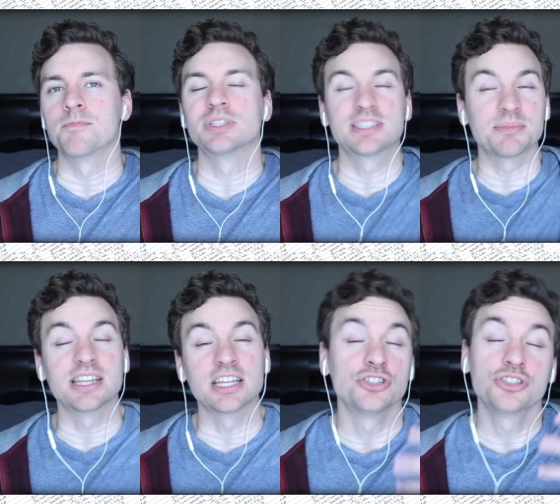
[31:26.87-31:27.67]
what's something
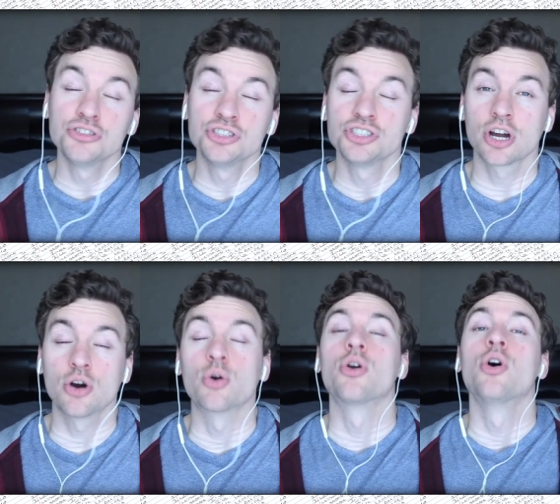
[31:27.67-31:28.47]
that took you to Chicago,
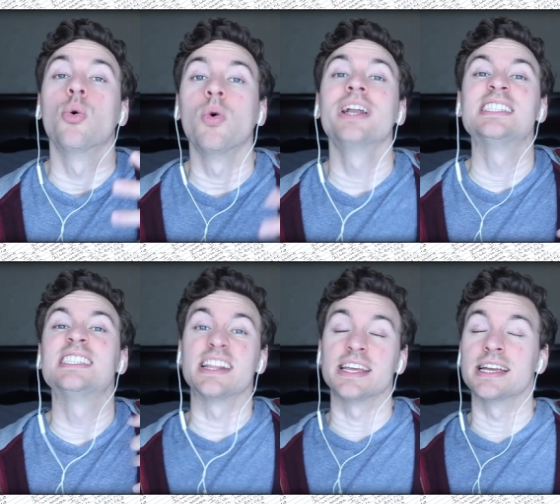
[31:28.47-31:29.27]
or what is
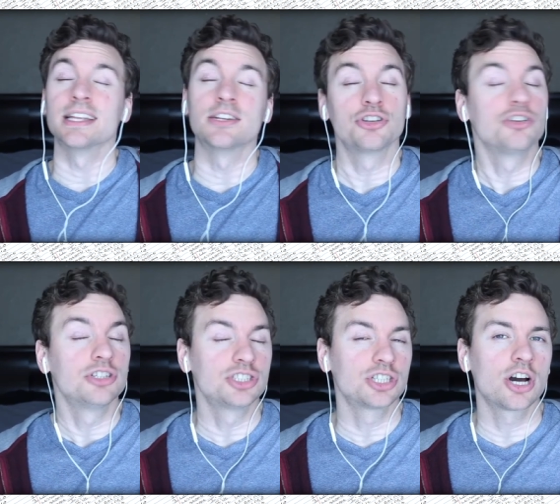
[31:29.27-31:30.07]
the thing that took you to
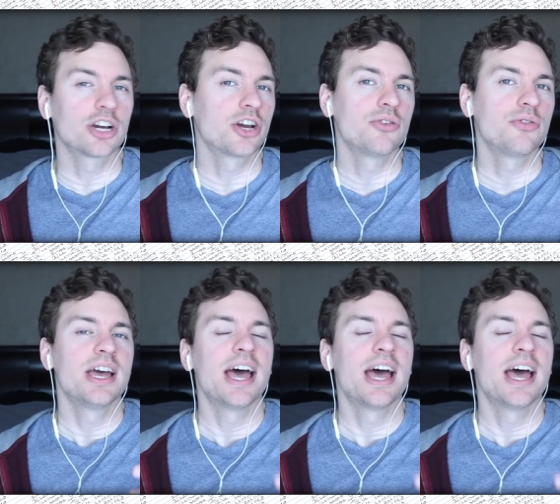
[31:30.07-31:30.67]
Chicago,